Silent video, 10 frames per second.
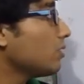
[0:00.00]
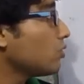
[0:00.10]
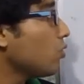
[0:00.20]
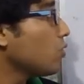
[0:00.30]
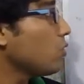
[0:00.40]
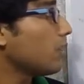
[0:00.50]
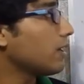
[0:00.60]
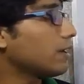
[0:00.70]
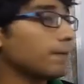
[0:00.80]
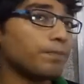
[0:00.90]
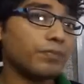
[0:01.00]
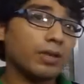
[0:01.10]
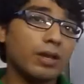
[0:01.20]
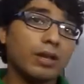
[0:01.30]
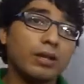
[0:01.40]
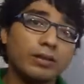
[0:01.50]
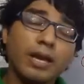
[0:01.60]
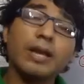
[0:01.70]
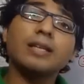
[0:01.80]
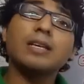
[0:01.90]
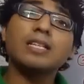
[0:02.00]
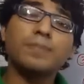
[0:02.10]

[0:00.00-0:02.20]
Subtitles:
So there is a